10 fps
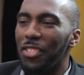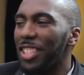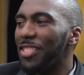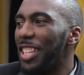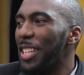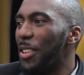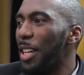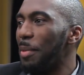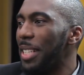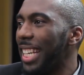lot of us really
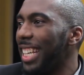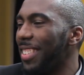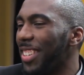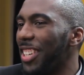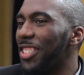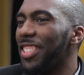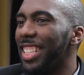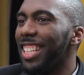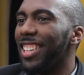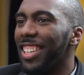want to be taking girls for
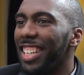dinner.